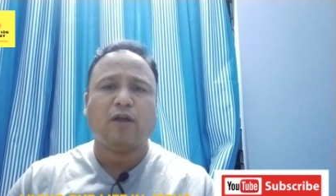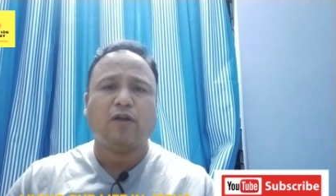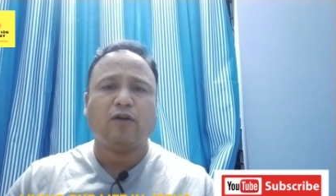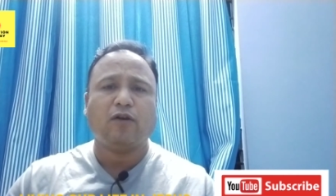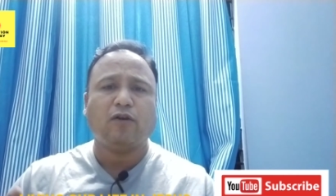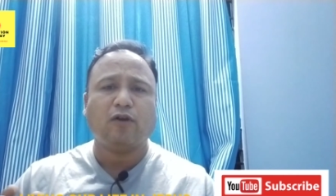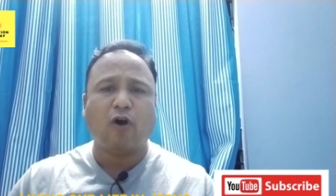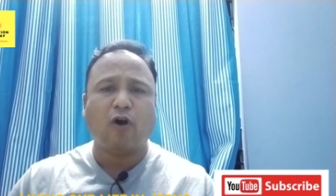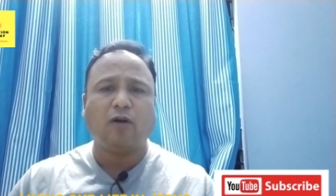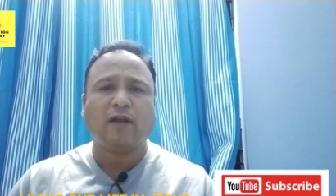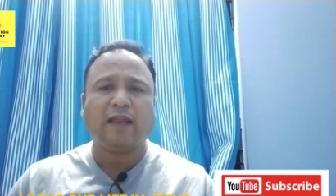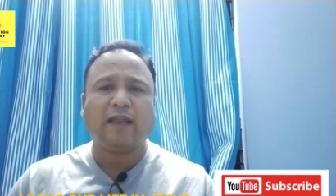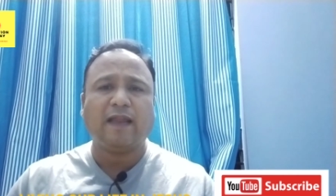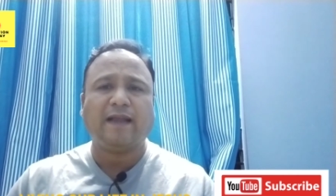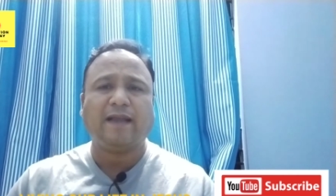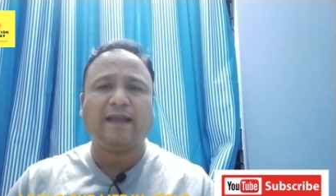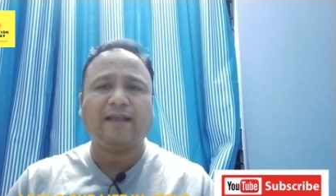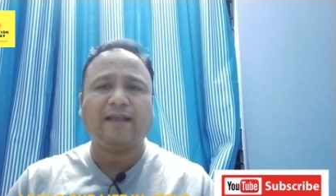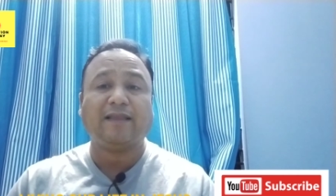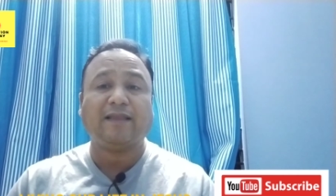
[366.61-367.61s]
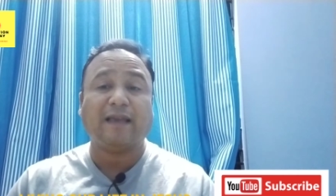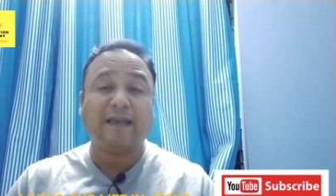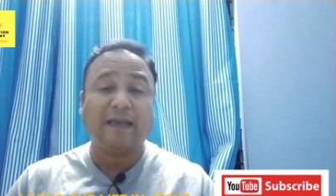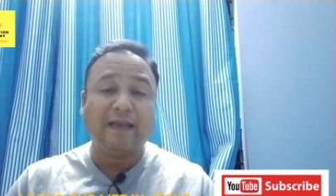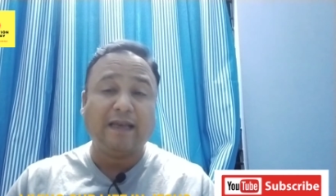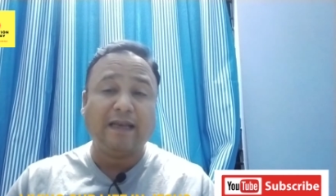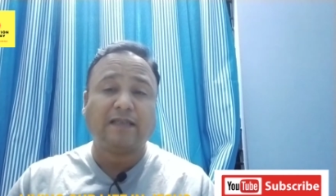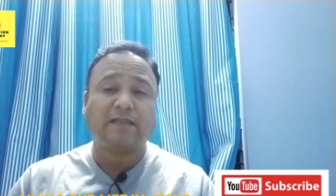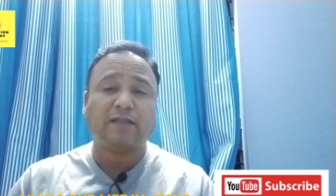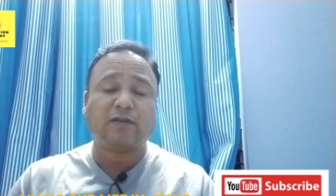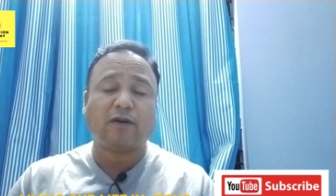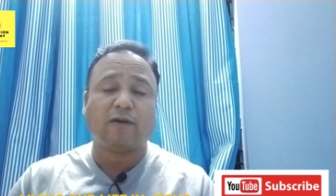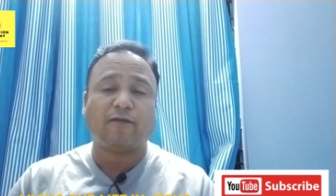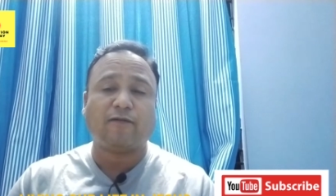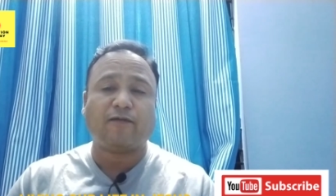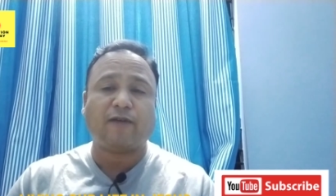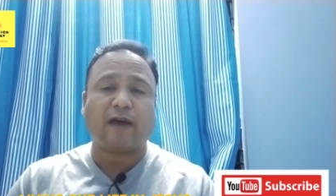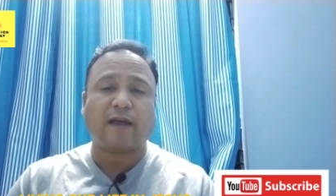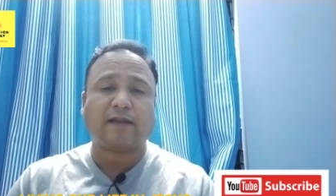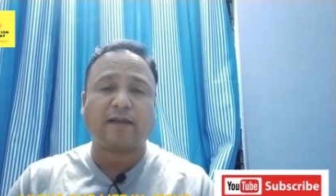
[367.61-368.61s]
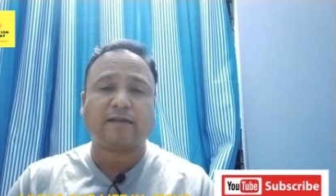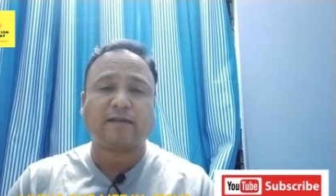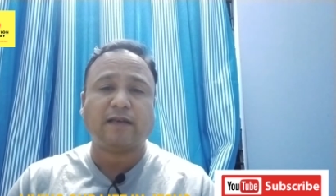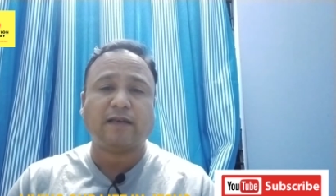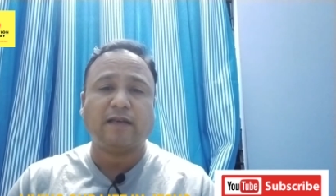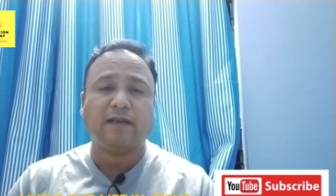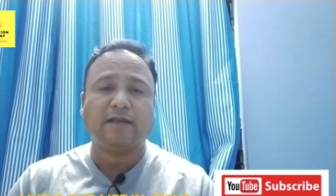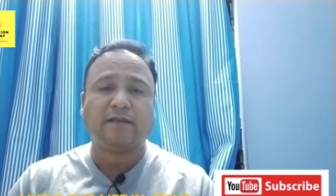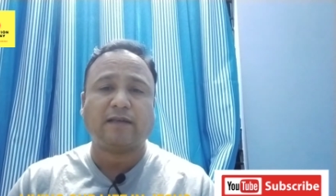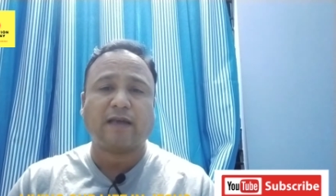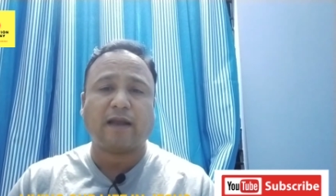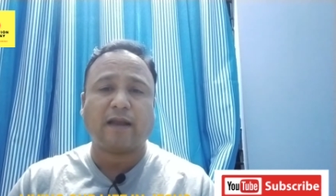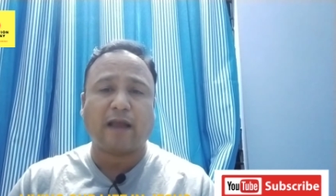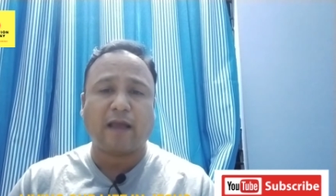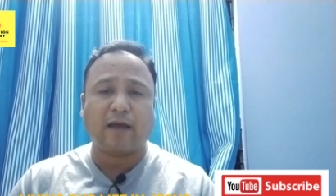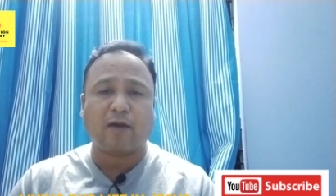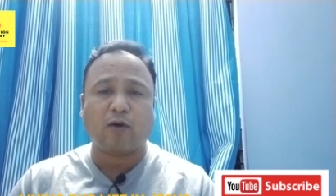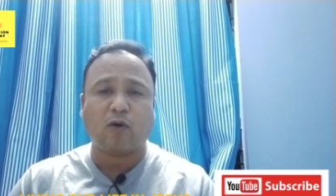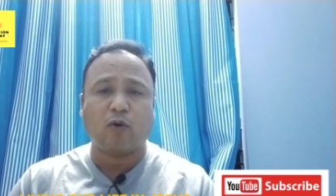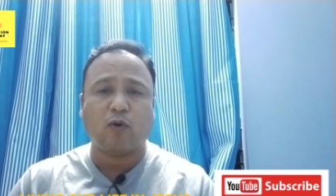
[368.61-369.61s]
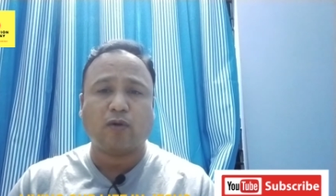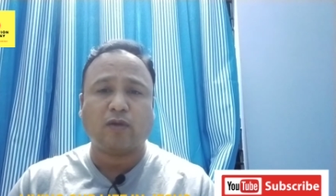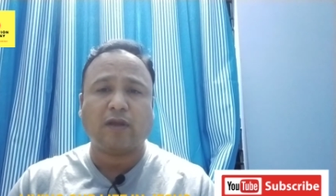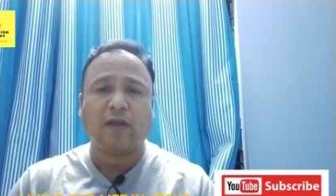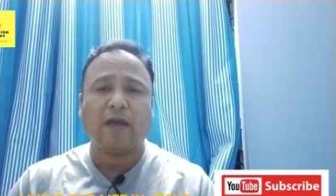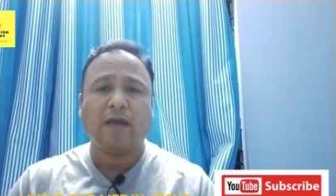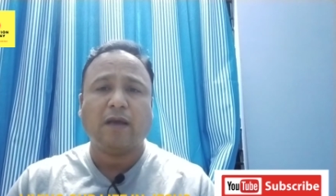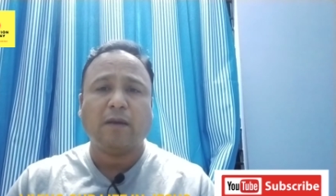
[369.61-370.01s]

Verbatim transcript: not eating the east of Pharisees and Herod.